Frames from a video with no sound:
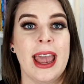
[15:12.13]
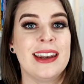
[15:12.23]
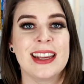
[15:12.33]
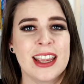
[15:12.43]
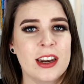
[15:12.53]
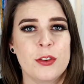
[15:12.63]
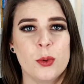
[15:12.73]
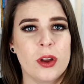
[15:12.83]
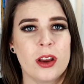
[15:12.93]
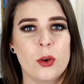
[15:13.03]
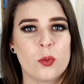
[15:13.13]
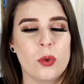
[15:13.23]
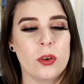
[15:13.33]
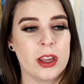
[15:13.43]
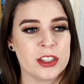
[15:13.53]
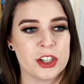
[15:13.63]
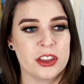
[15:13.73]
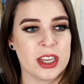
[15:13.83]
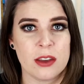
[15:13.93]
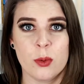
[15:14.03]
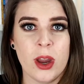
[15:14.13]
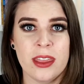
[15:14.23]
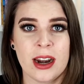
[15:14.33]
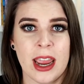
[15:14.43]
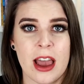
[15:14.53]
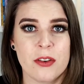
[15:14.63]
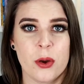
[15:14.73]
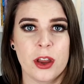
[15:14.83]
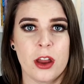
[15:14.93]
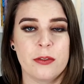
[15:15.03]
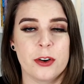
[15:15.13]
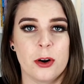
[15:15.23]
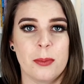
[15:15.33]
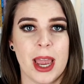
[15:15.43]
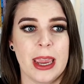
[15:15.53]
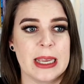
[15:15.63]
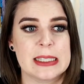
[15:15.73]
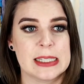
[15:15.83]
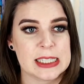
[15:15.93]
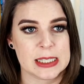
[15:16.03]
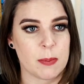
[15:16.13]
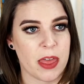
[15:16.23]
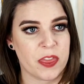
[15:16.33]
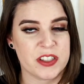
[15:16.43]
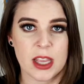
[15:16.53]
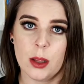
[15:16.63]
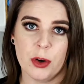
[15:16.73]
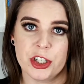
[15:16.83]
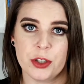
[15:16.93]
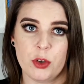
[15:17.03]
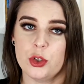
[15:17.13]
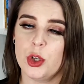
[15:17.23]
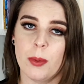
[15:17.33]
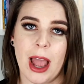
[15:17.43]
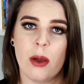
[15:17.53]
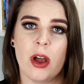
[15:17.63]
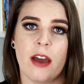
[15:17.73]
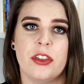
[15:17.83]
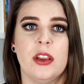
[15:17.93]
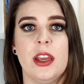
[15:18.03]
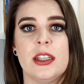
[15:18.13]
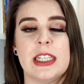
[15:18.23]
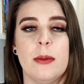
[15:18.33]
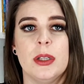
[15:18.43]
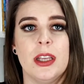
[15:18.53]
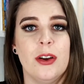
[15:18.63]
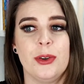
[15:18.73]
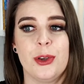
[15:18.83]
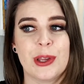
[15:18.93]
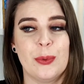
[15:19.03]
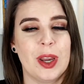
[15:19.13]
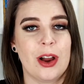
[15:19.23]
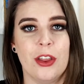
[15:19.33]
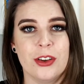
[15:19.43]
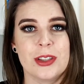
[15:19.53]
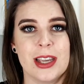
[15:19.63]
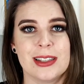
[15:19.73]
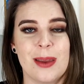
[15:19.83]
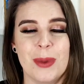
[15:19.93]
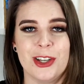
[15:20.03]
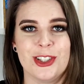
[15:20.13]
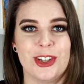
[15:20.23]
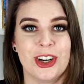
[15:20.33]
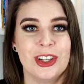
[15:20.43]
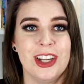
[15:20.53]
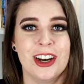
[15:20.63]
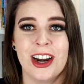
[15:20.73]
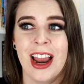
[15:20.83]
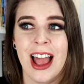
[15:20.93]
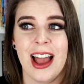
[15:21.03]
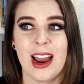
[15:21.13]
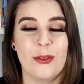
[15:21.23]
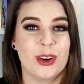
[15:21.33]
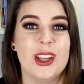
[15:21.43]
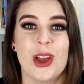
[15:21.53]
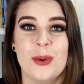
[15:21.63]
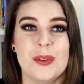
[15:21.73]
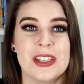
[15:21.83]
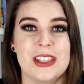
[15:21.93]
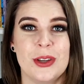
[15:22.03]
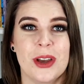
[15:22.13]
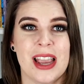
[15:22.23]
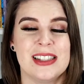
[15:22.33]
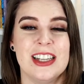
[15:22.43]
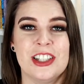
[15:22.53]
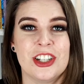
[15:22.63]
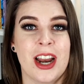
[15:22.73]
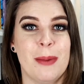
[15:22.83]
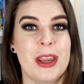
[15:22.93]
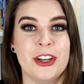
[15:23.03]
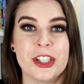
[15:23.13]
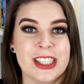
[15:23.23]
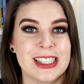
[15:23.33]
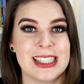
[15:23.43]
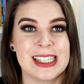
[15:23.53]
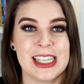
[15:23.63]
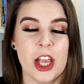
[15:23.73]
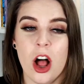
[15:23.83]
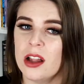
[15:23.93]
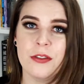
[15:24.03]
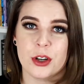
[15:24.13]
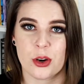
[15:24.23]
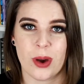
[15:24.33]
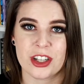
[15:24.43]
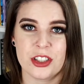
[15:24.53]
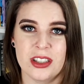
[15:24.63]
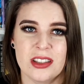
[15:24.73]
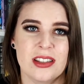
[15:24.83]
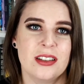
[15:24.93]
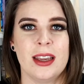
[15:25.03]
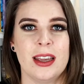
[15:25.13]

And again, if you want to enter the giveaway that I have going on for my six month celebration of YouTube, I will have the link down below. You can win all those things I mentioned earlier. I really hope to see you guys enter. I'm interested to see all of your questions.